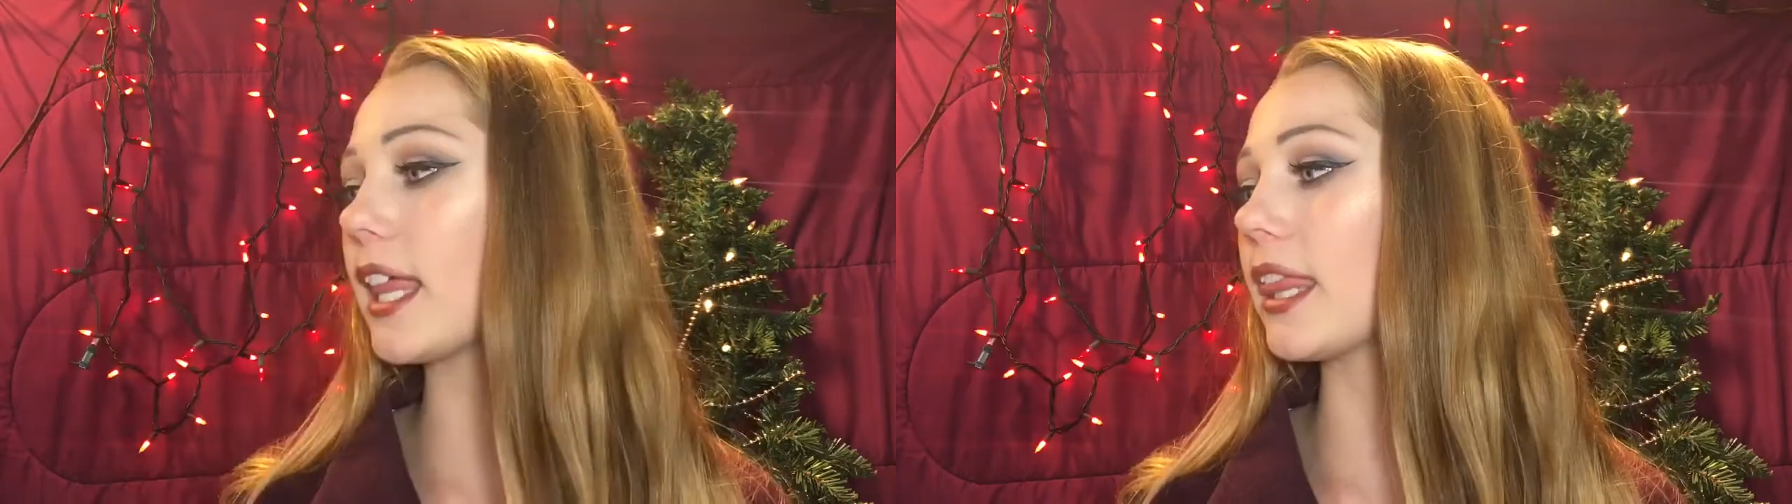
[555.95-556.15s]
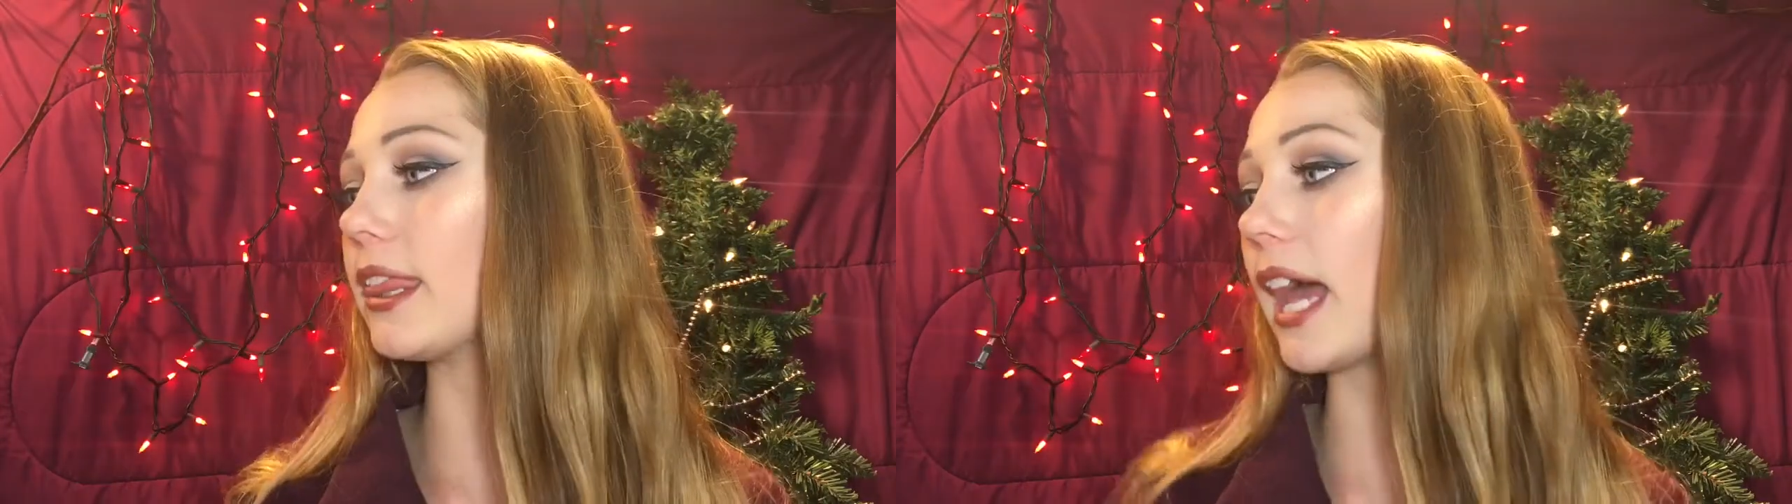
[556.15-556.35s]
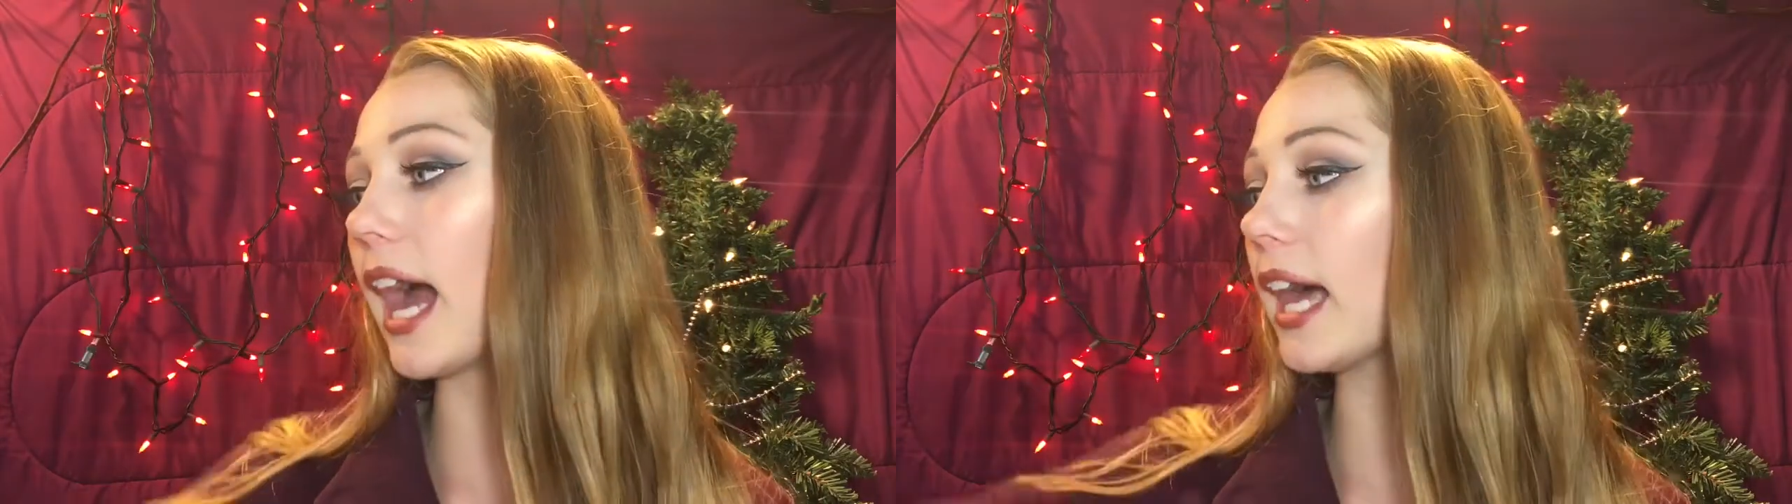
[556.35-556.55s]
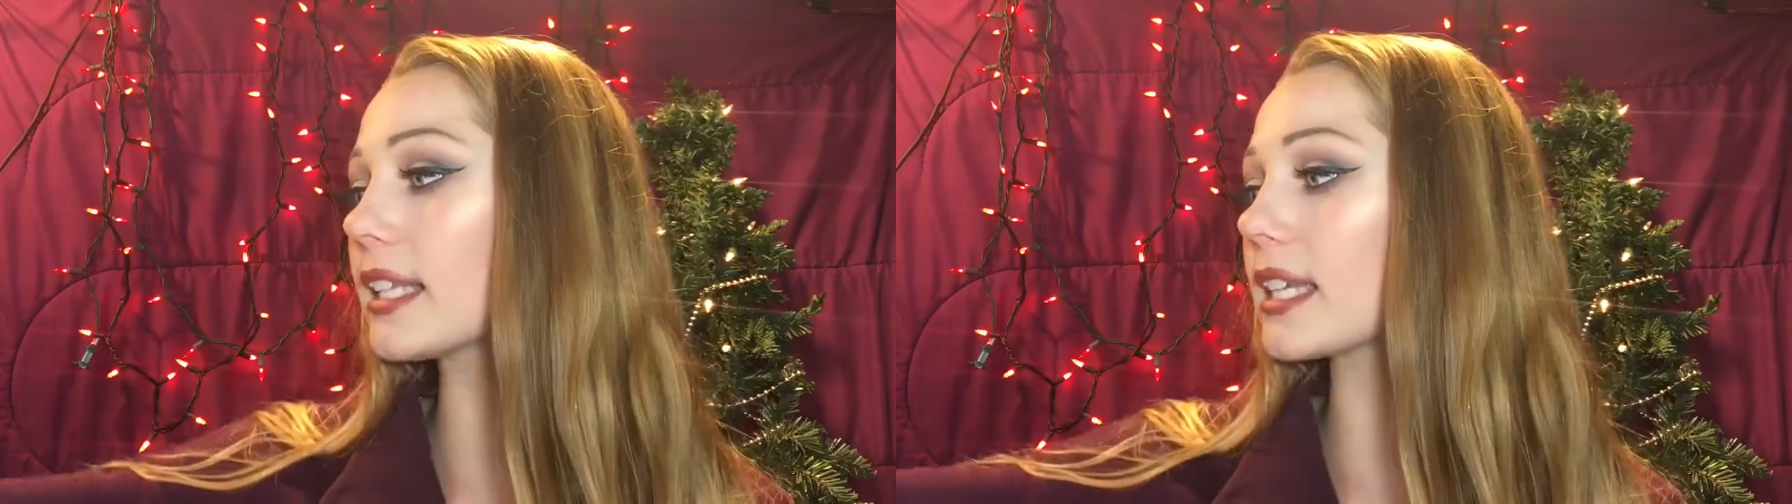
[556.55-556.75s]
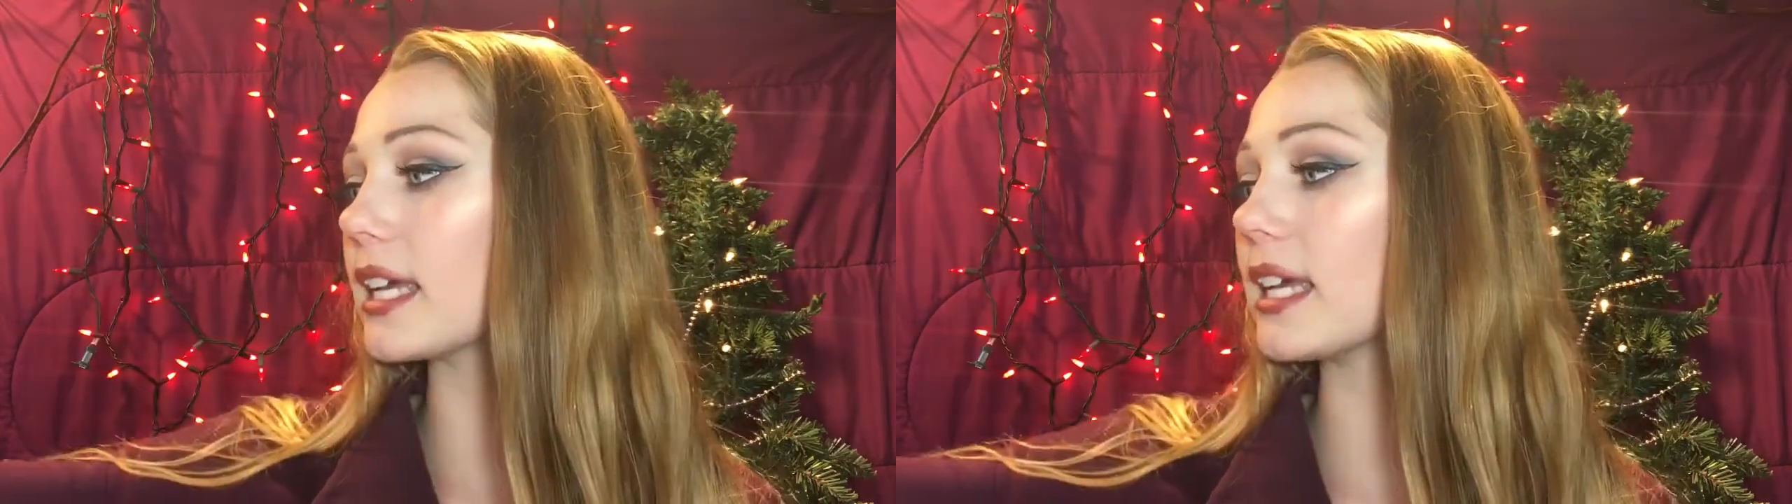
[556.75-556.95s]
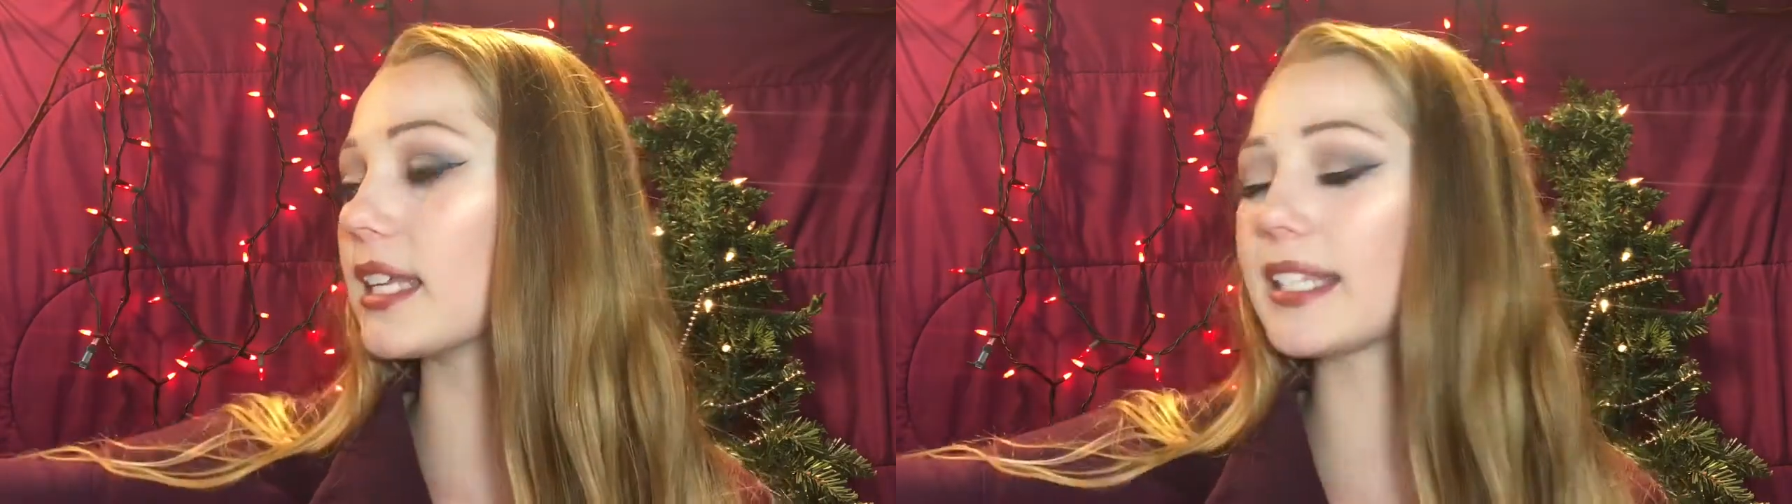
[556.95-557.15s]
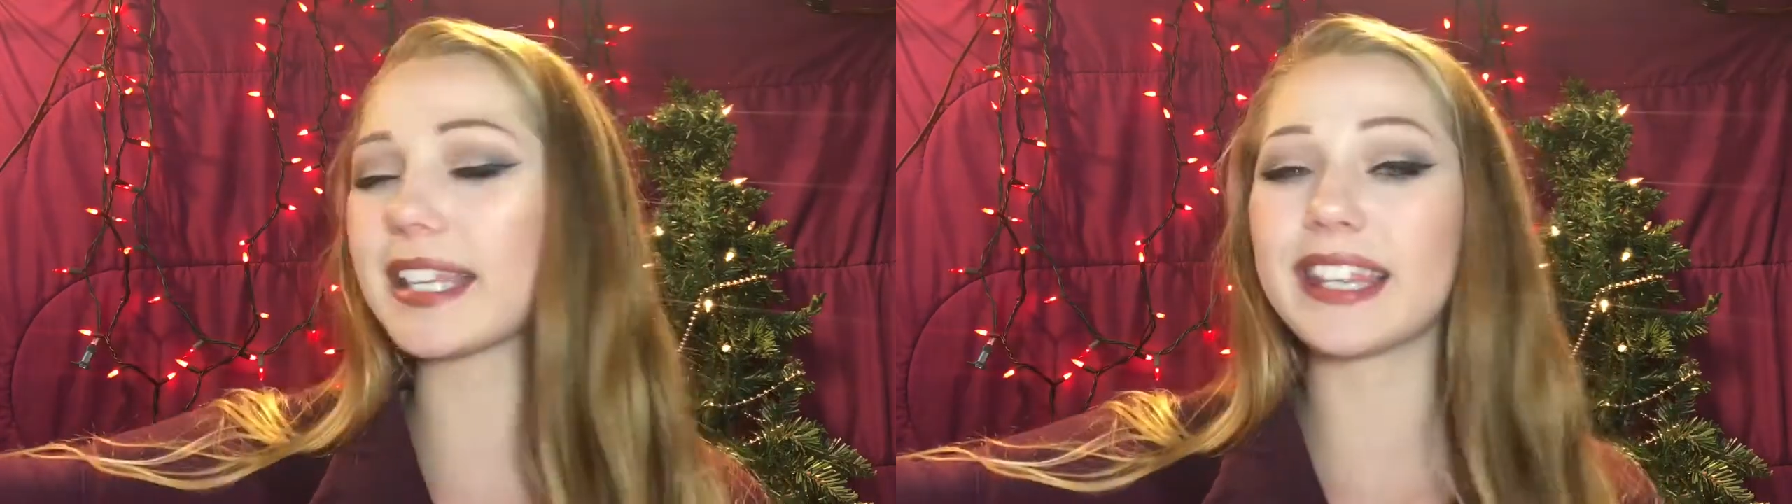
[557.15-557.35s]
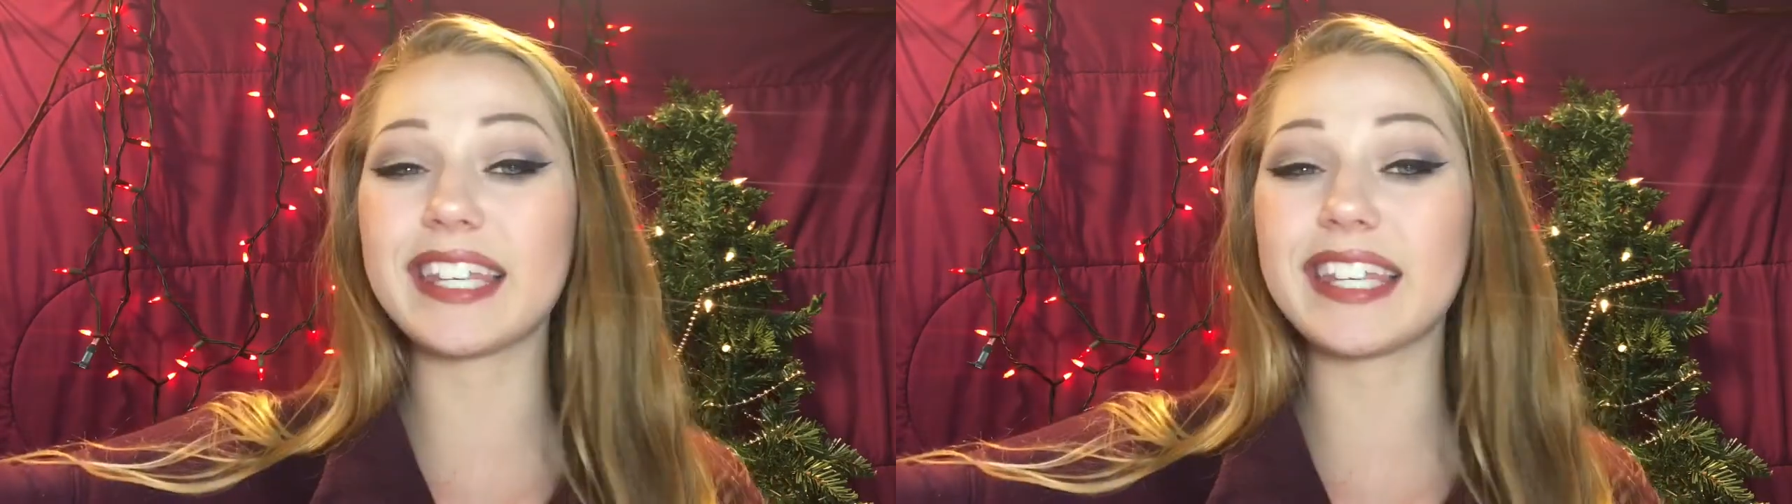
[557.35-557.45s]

That is